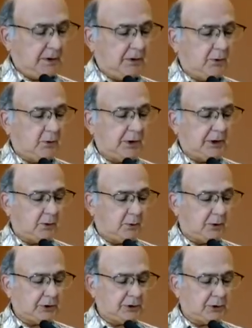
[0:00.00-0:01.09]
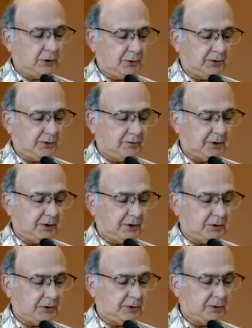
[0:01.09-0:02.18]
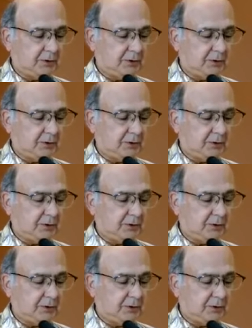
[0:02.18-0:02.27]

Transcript: the way it works at Holden Village.